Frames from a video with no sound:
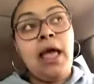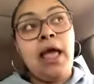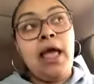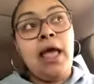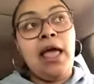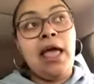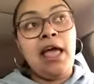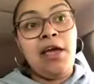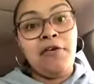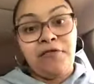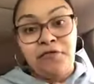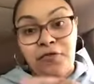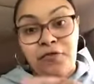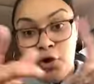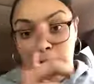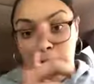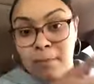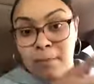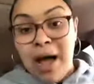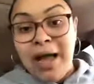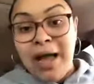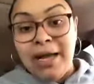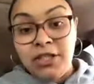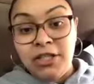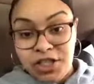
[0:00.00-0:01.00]
if hmm. your
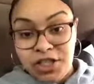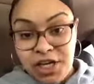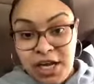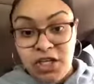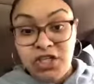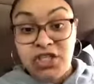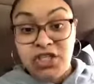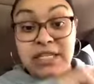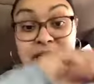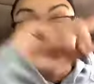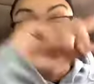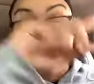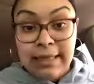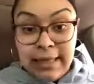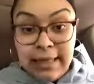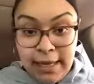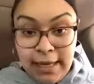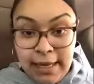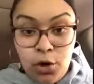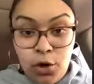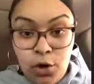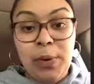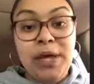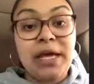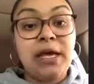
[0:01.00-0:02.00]
mind changes
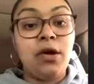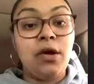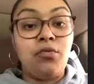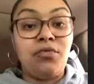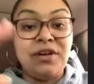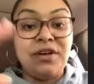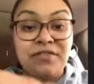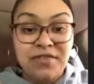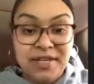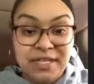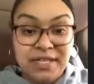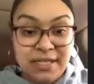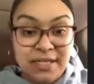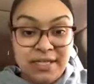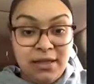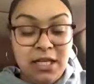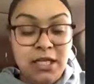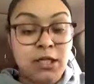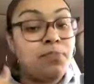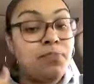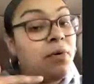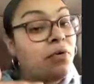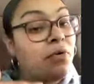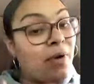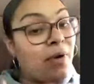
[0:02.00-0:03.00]
later, we can revisit this.
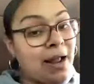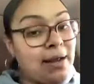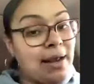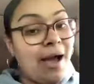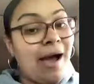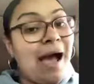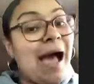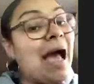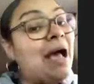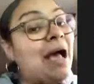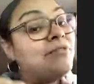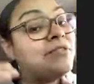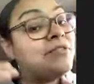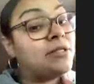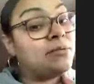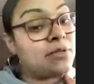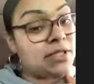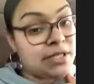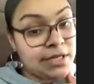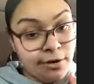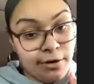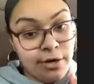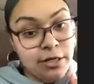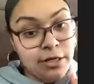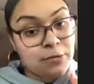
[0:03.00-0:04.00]
But right now, I have some
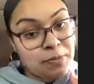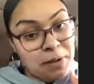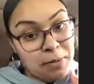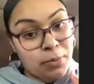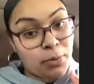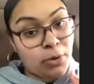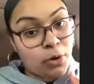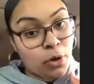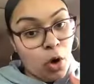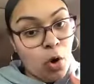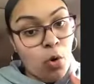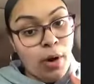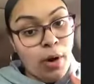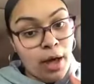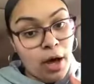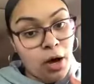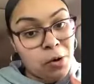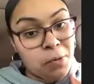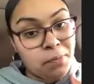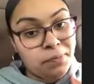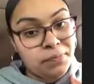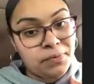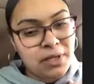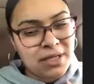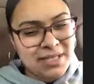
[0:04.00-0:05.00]
serious people to go
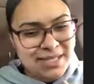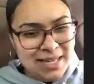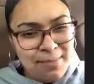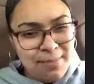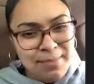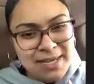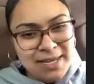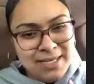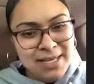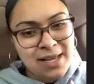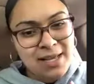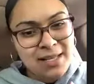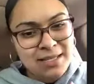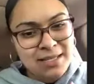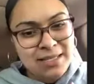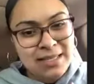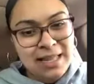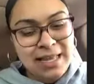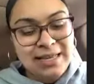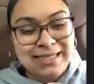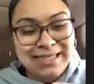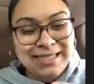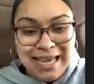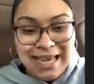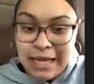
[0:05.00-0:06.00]
help. Does that make sense?
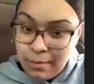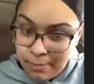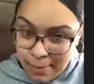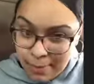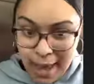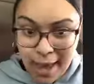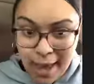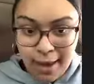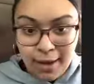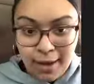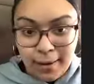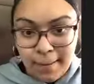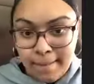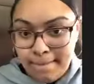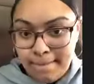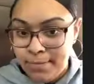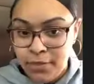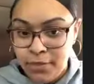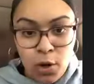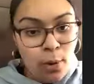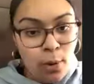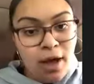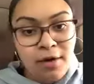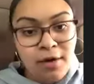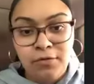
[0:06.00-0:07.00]
Like, take it back.
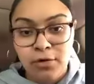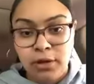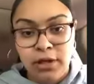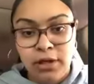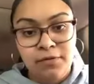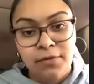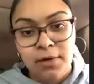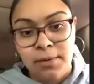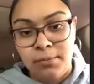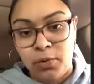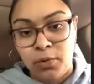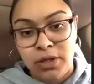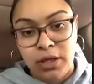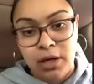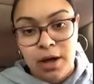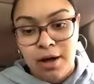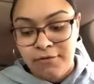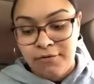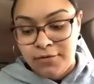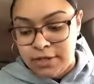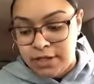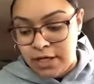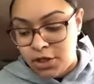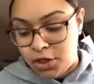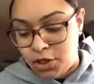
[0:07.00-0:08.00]
Don't ever leave them
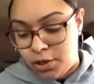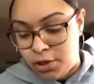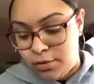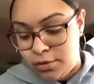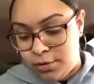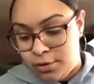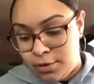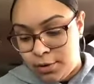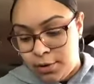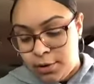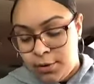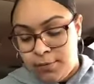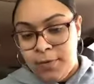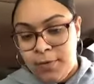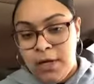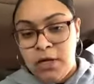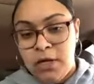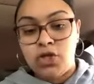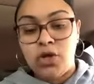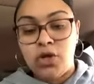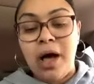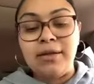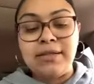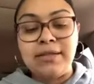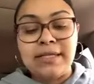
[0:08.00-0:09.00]
conversation.
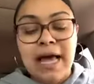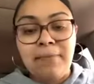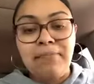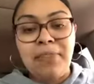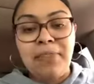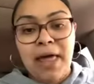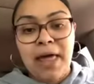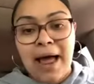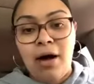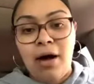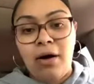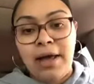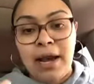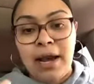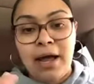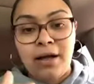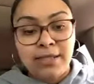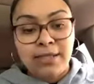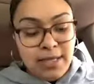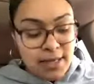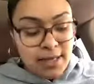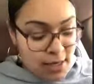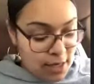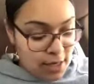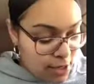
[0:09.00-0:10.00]
So I'll type that out and I'll
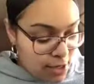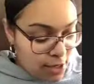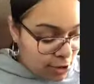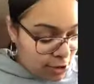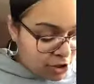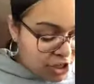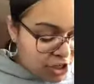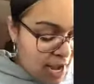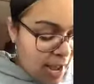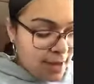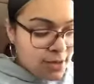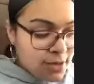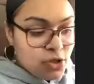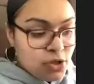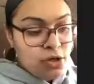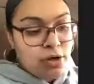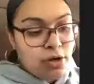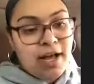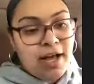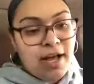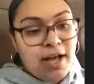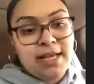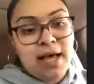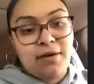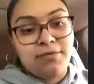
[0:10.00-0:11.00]
send it in our chat so you
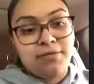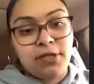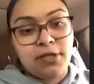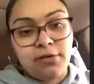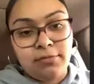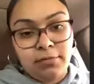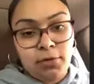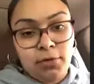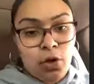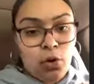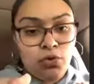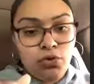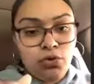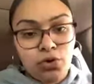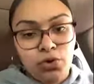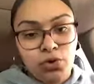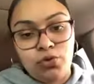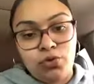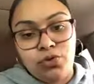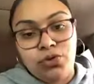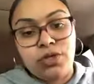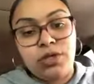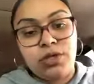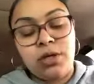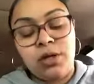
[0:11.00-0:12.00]
guys have some go
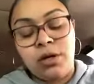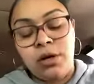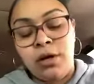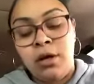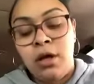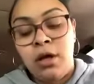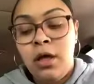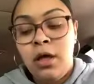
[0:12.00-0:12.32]
tos to